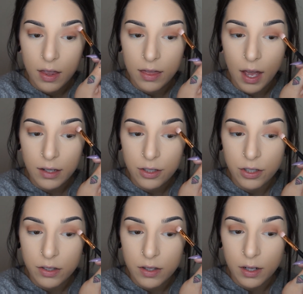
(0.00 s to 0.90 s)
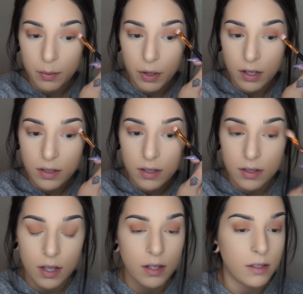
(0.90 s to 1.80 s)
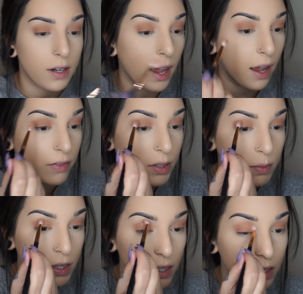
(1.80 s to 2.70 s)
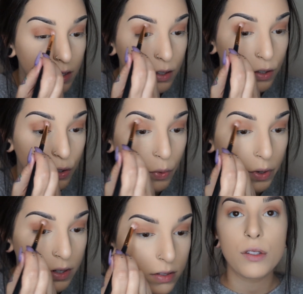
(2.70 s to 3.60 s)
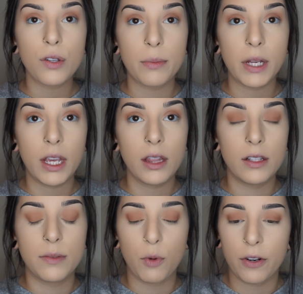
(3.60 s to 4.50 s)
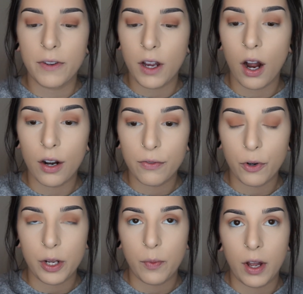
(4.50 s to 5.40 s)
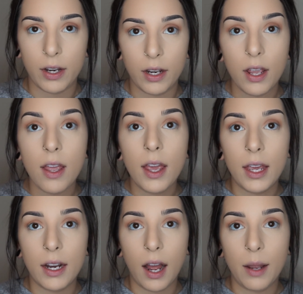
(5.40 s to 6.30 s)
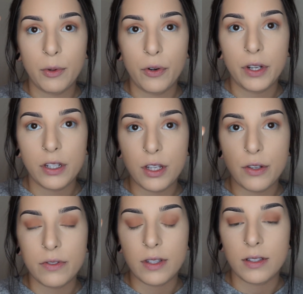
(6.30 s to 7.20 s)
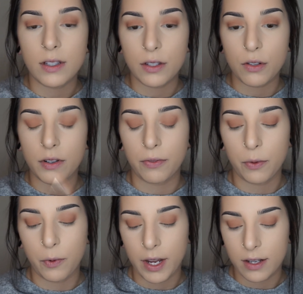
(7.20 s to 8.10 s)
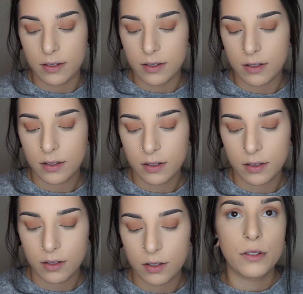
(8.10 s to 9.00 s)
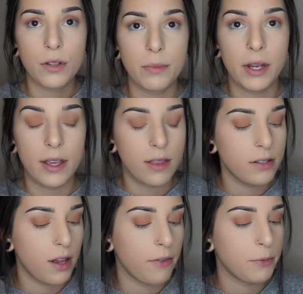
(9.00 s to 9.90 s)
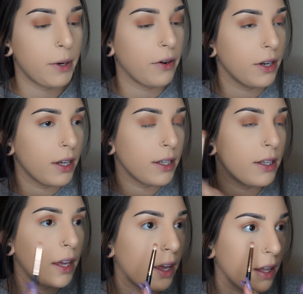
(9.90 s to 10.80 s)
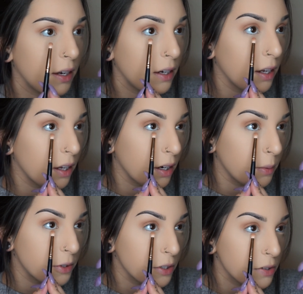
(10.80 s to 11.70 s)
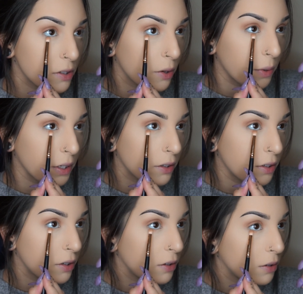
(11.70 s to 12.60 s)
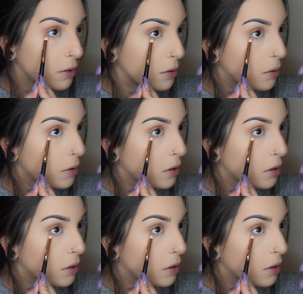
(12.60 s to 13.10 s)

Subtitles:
that's just their process. That doesn't have to be yours. So I'm taking this Morphe R41 and I'm going to use this in 2 different ways. So I'm taking the soft brown again and I'm just going to